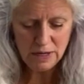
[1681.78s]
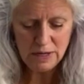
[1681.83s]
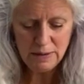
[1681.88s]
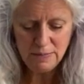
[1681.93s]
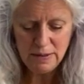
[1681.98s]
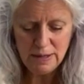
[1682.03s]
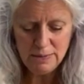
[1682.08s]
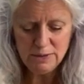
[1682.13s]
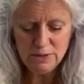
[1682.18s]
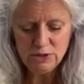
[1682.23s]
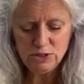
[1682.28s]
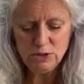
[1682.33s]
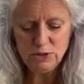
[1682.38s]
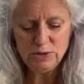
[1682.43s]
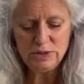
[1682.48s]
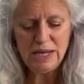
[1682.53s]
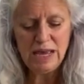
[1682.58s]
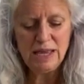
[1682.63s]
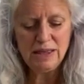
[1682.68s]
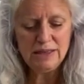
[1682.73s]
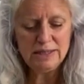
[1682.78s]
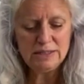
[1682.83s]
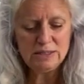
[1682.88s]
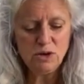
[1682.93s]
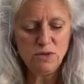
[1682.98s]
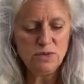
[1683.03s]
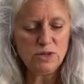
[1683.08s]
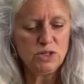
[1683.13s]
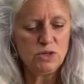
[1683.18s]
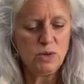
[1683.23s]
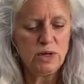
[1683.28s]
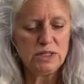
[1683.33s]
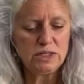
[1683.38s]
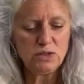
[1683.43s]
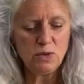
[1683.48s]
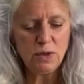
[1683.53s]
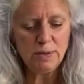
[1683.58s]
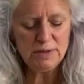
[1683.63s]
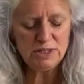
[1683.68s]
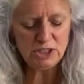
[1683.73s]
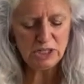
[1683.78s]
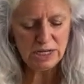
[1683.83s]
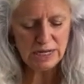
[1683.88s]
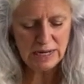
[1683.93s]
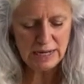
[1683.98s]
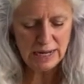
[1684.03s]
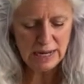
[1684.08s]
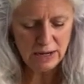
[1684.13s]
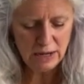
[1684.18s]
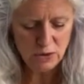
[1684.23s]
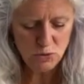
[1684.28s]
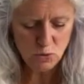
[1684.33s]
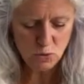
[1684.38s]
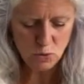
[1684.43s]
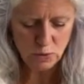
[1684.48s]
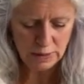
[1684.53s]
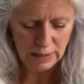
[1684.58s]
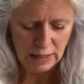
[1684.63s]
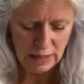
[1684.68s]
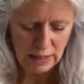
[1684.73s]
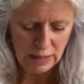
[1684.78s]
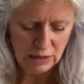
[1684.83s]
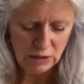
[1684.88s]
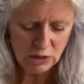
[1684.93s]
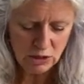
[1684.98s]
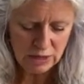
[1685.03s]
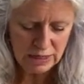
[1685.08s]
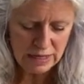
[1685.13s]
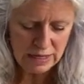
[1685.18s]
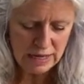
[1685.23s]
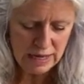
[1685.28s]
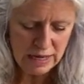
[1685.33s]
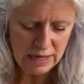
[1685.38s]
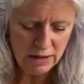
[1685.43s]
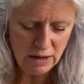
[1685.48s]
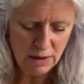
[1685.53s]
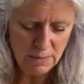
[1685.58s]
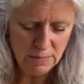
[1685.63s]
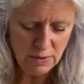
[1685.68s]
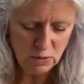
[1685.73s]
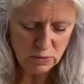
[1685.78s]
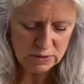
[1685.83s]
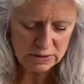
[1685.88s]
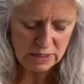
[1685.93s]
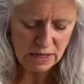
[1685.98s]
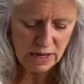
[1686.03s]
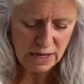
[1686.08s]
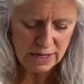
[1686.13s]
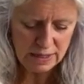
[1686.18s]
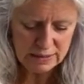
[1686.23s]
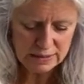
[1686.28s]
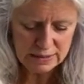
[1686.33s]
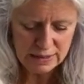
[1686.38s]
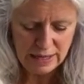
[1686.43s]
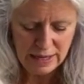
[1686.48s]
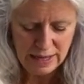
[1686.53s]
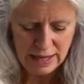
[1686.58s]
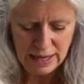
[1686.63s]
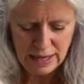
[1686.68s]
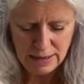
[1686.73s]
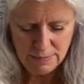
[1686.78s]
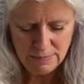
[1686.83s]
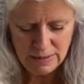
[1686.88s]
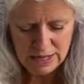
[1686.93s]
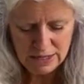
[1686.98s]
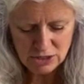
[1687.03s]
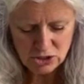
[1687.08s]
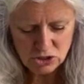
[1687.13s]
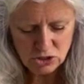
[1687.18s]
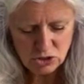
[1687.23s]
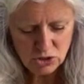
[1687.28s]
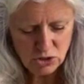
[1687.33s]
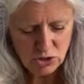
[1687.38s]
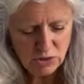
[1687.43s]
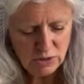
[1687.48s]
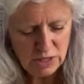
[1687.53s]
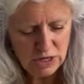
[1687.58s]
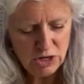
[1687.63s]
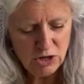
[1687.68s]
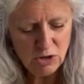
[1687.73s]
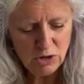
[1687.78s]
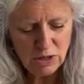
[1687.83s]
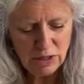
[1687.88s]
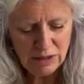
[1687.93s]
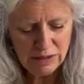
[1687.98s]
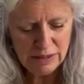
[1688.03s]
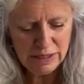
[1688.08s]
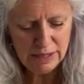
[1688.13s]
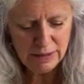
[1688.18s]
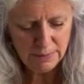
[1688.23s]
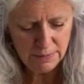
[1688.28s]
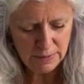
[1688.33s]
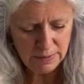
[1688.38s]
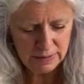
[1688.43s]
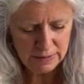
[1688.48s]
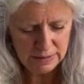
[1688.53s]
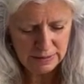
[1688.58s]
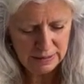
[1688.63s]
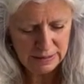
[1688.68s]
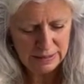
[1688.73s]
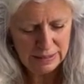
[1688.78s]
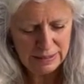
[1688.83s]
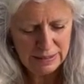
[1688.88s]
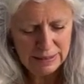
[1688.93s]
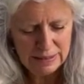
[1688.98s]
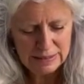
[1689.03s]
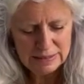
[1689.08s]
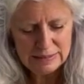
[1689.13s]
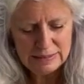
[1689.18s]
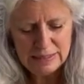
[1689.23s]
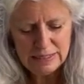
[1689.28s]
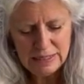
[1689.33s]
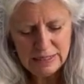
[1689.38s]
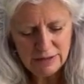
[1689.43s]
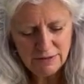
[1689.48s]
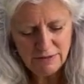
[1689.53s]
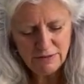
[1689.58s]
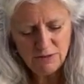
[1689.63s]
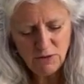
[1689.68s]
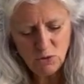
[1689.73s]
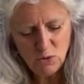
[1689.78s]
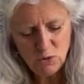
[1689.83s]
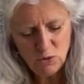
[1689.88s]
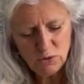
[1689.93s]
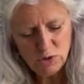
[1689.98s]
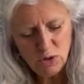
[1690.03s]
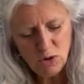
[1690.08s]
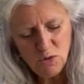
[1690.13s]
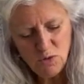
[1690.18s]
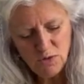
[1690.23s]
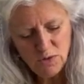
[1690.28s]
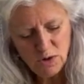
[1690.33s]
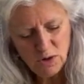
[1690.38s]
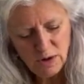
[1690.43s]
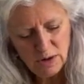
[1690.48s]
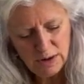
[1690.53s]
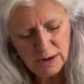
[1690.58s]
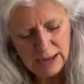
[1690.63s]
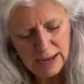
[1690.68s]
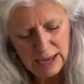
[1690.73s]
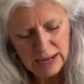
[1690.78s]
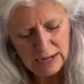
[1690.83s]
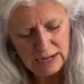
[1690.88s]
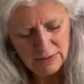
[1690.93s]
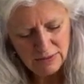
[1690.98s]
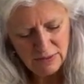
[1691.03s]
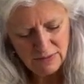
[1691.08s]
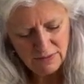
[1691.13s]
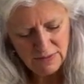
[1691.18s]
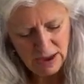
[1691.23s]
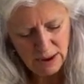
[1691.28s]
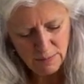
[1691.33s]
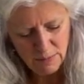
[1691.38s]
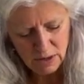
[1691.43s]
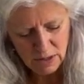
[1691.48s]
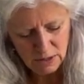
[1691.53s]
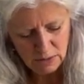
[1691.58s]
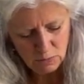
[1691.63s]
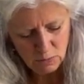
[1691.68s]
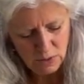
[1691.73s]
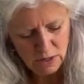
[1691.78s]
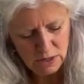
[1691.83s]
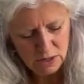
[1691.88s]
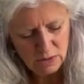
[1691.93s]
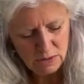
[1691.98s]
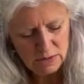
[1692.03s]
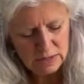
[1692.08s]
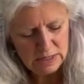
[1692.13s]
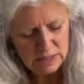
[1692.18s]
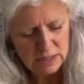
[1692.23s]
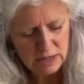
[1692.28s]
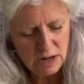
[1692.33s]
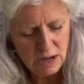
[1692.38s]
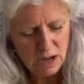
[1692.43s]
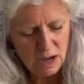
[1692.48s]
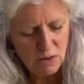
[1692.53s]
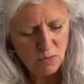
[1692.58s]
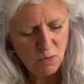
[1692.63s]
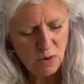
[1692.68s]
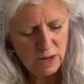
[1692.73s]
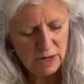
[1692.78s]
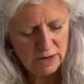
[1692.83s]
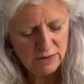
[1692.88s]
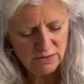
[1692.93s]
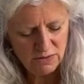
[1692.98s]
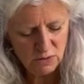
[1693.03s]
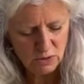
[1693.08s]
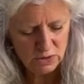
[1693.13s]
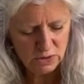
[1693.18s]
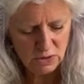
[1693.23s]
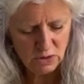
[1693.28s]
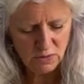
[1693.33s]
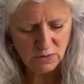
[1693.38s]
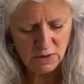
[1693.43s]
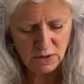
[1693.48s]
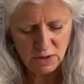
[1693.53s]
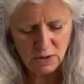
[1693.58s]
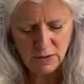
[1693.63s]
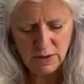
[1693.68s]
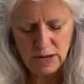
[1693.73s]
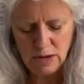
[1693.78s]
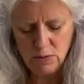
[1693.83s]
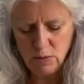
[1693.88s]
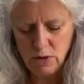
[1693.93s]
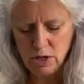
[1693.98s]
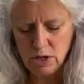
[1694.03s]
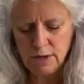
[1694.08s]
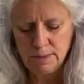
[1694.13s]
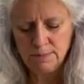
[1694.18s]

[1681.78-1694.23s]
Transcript: to be able to take this over to our sewing machine again. Ooh. Look again on both sides and make sure that your clip didn't fold over any of the fabric where you did not want it folded over. Okay, we're good.